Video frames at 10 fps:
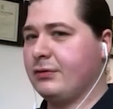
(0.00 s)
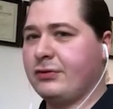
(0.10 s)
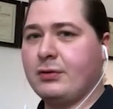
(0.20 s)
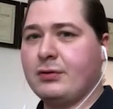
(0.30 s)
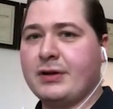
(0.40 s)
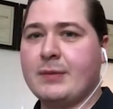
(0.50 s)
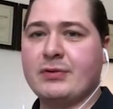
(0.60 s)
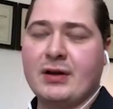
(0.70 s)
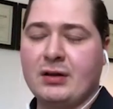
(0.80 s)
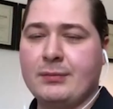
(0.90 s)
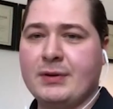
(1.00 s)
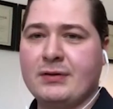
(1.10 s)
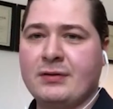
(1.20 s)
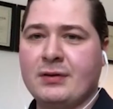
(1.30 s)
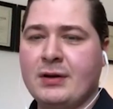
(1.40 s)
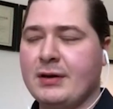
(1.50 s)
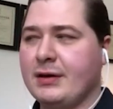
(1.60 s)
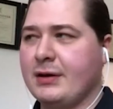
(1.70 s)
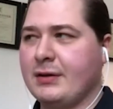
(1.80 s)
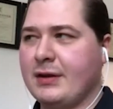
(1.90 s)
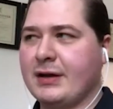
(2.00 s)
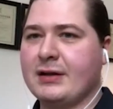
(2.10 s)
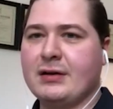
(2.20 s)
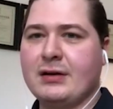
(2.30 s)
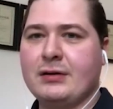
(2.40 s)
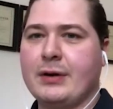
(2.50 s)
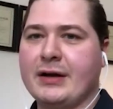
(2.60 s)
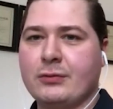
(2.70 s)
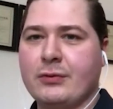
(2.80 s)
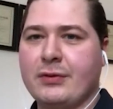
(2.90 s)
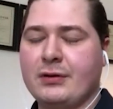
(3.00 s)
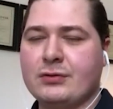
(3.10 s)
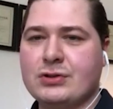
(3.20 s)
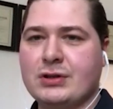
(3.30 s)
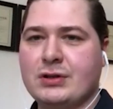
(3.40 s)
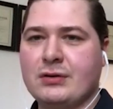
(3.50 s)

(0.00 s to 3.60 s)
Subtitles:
are certain types of elements that can interact with energy